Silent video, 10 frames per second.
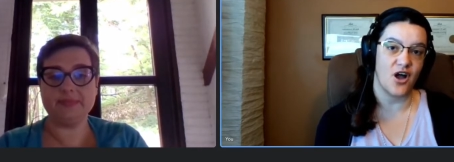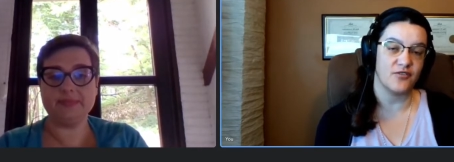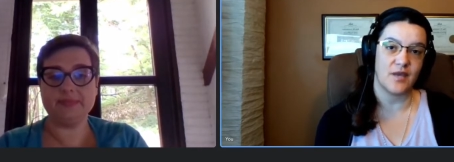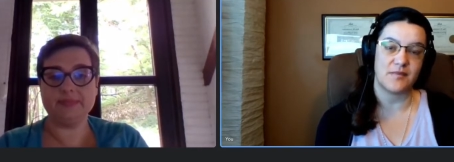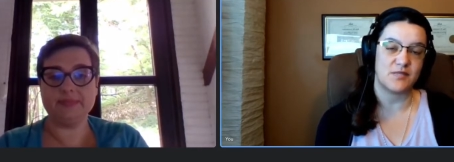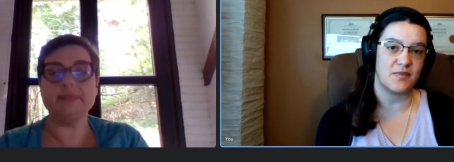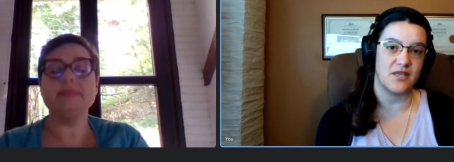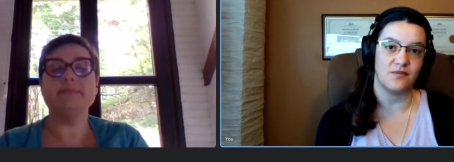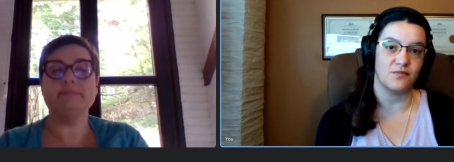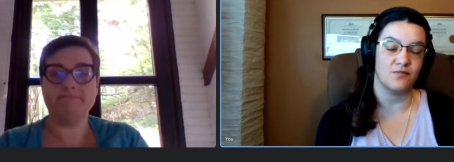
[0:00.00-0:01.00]
Speaker 1: that must
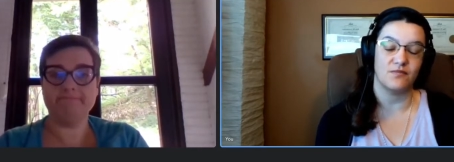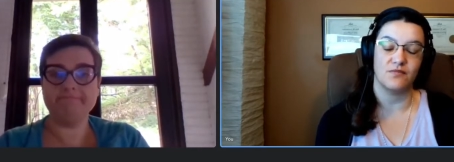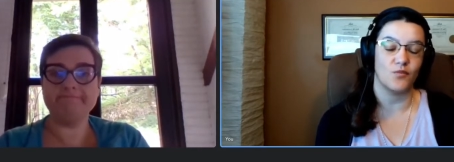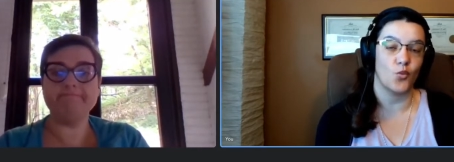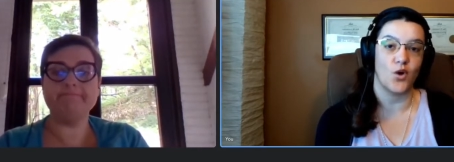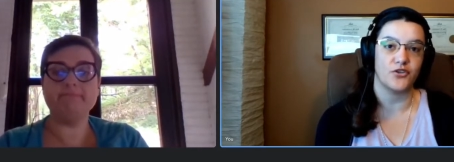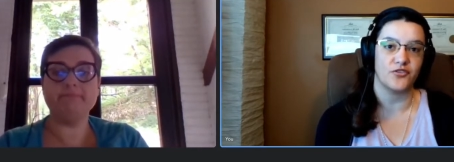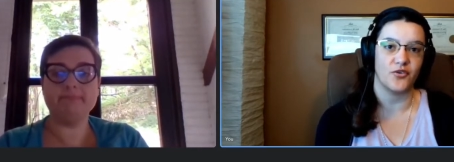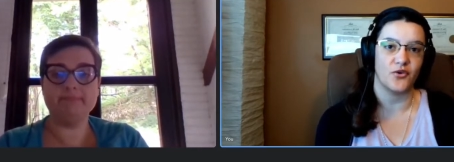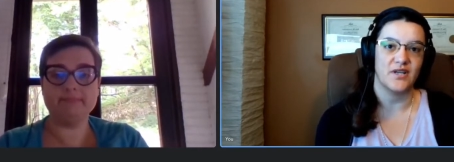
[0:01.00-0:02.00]
be
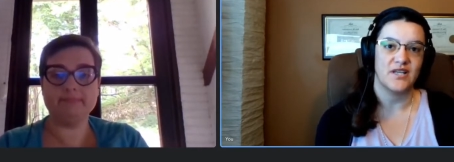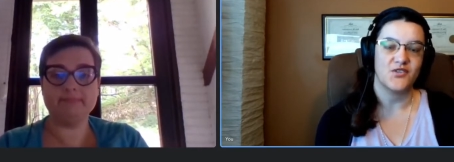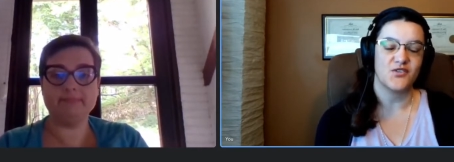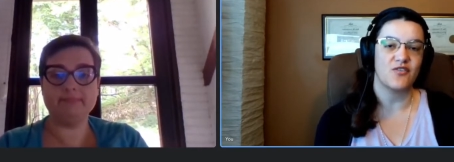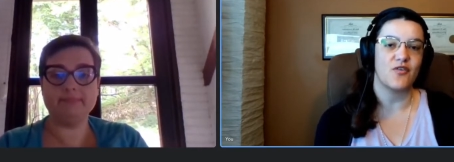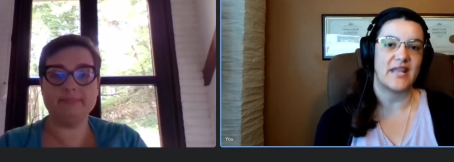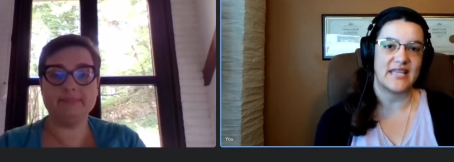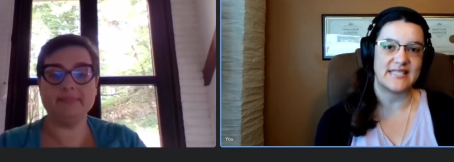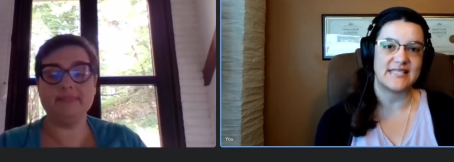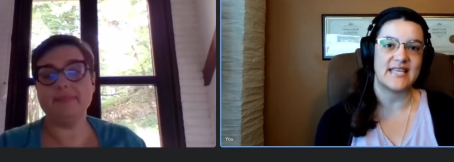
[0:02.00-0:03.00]
wonderful. So everybody
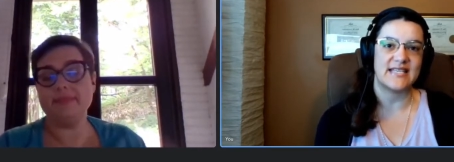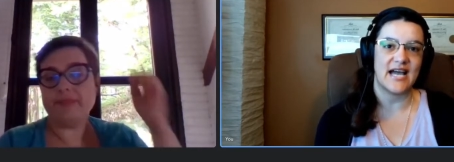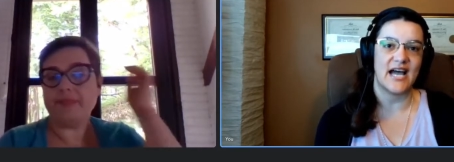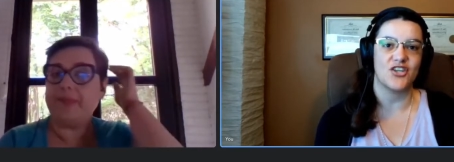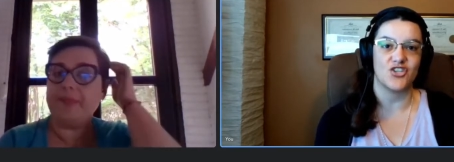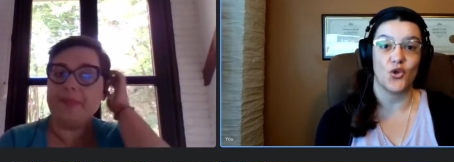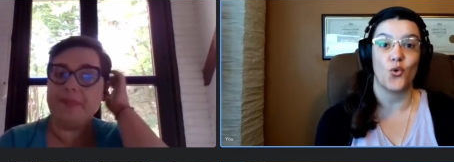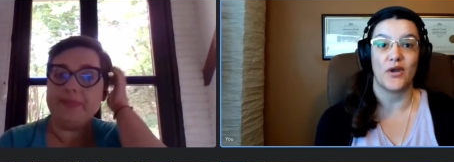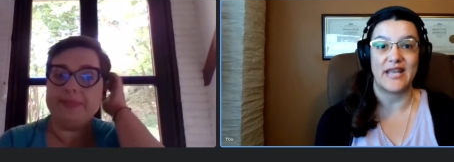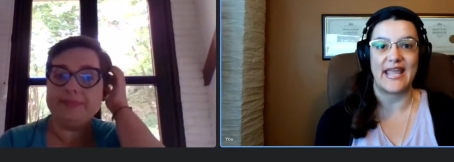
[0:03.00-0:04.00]
can stay in touch and
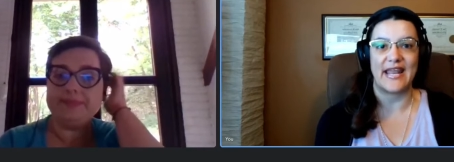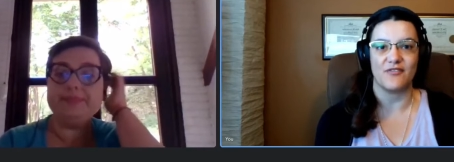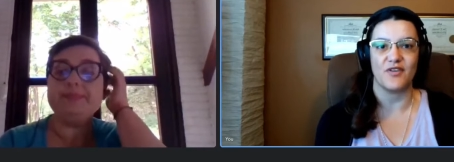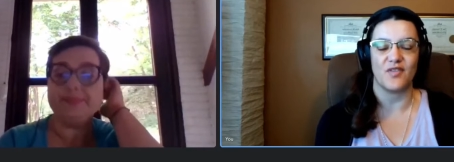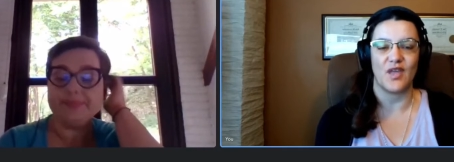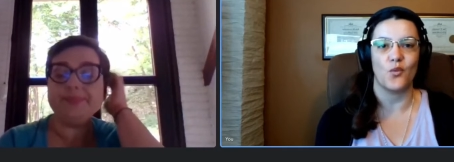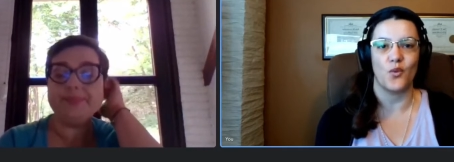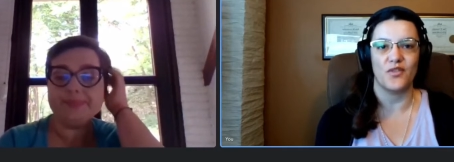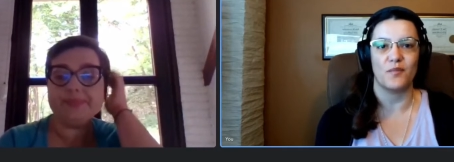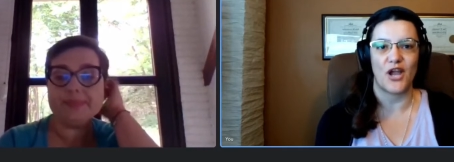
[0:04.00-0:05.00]
coordinate everything
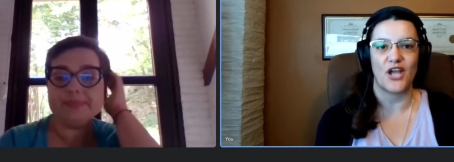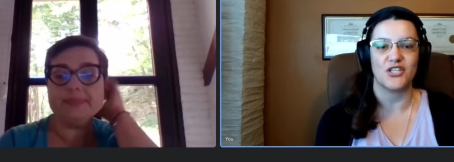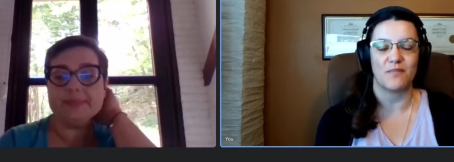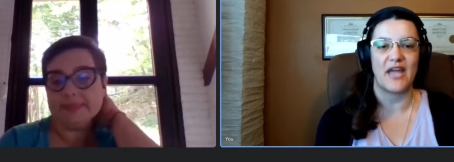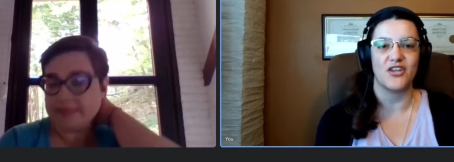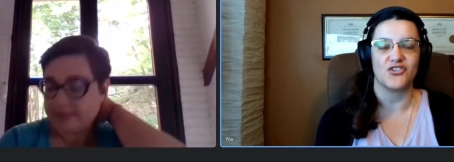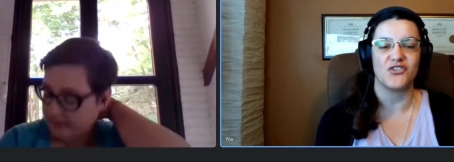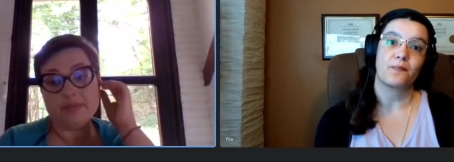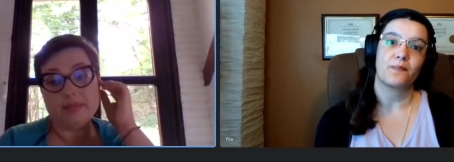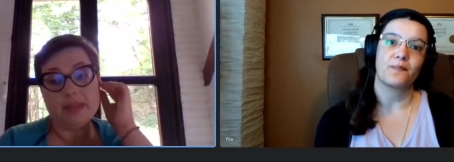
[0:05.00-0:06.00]
with the mm-hmm. project
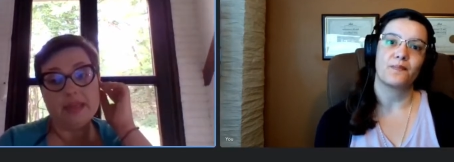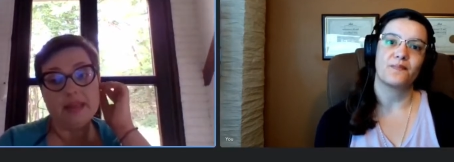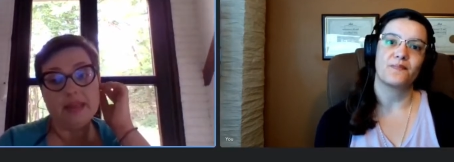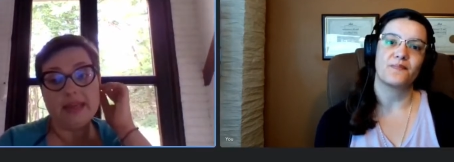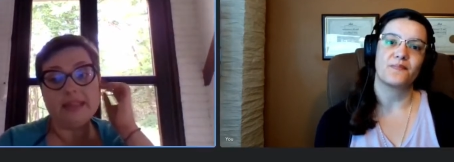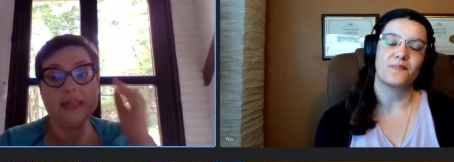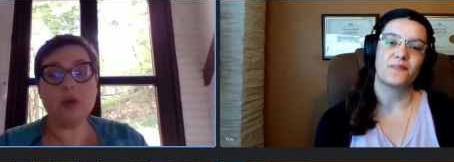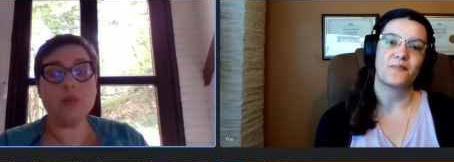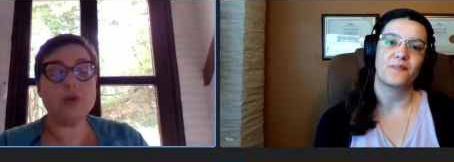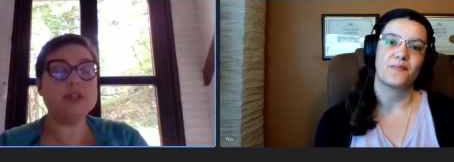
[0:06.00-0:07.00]
managers.
Speaker 2: The the
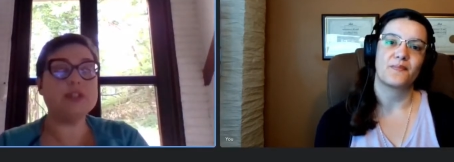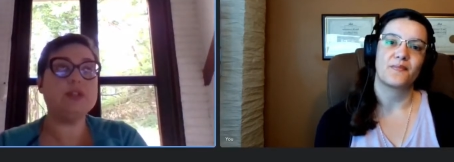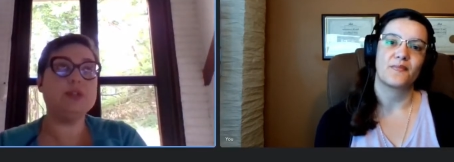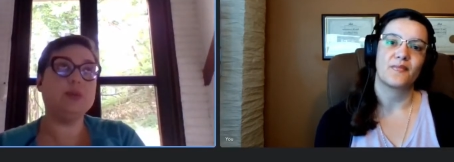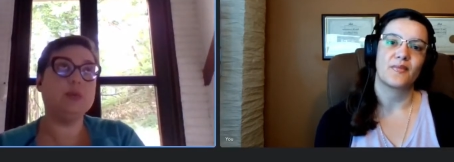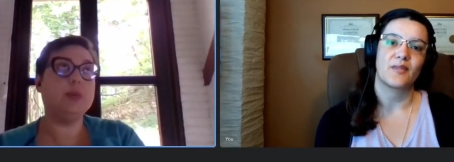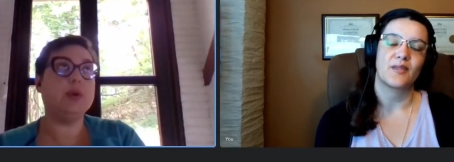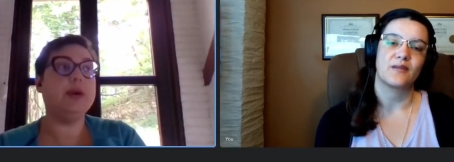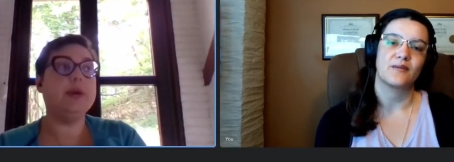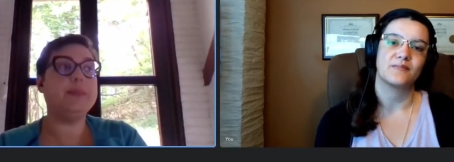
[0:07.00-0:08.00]
idea was to
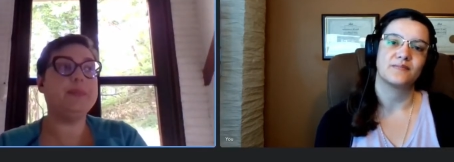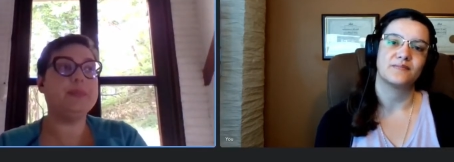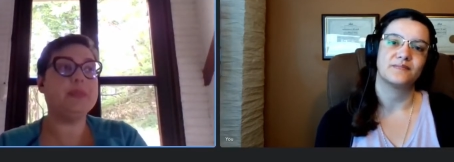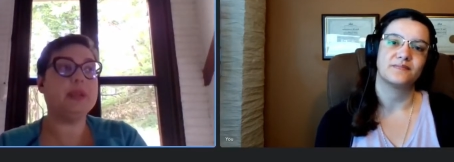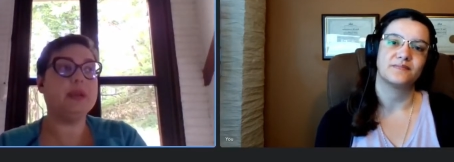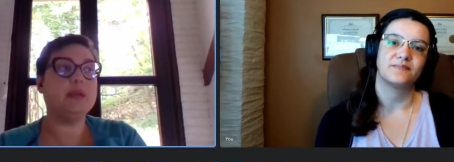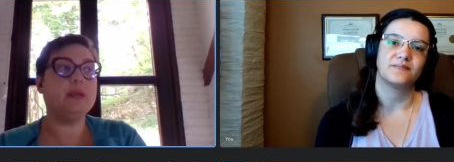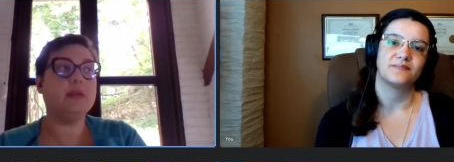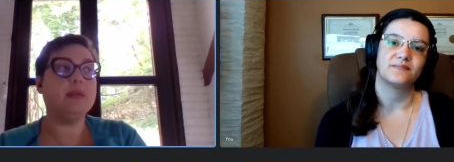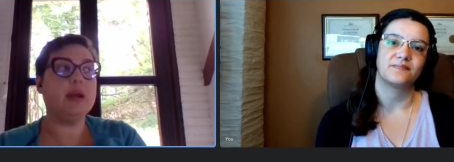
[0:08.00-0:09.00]
um,
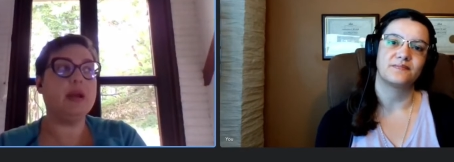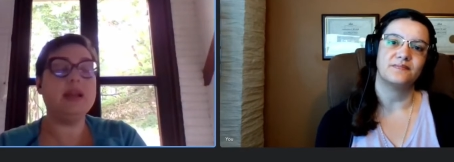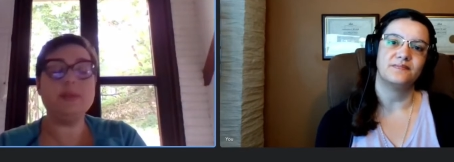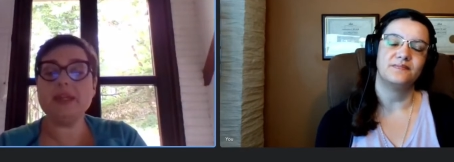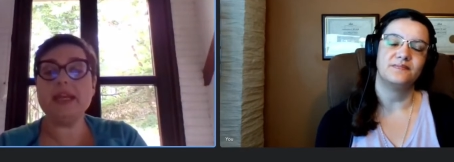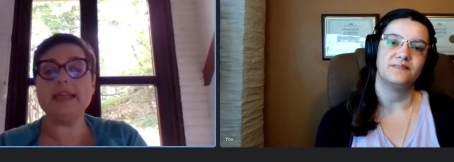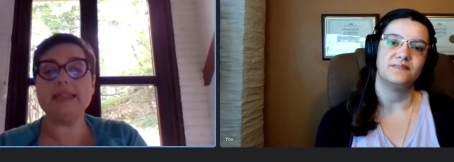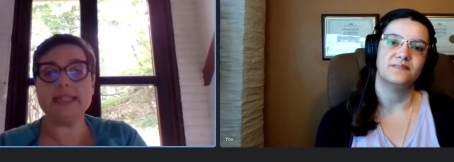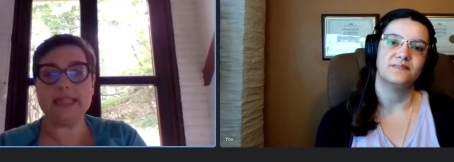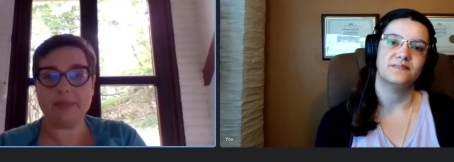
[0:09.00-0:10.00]

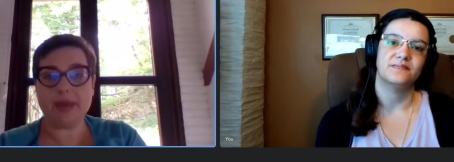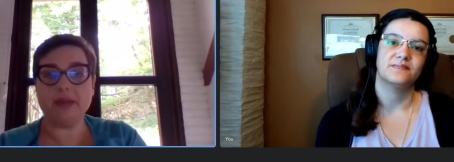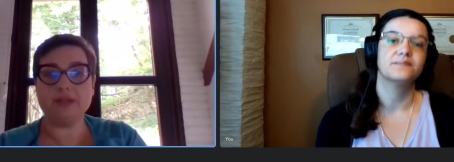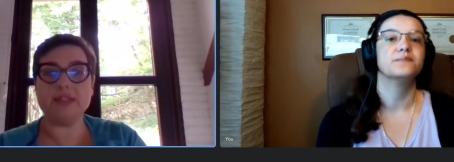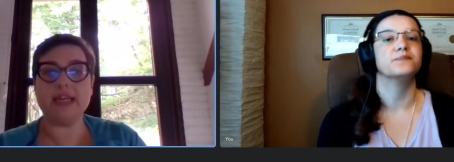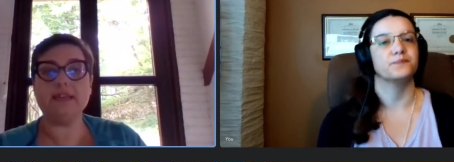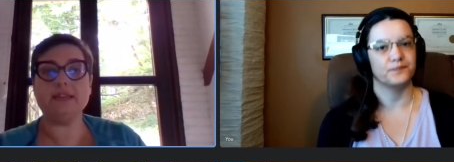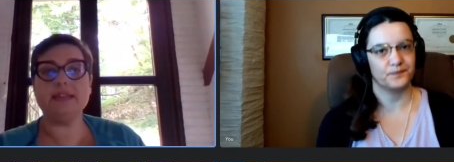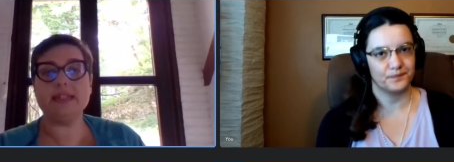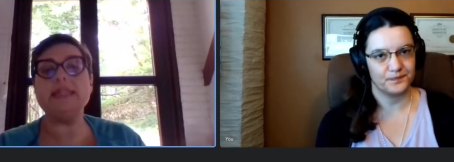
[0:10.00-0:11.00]
eliminate emails and
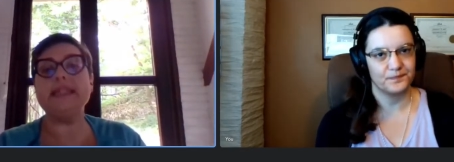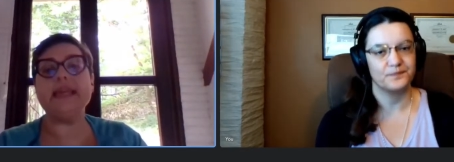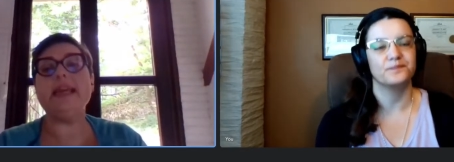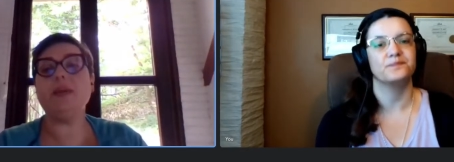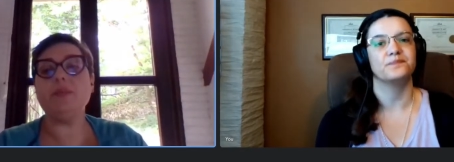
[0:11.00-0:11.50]
CCing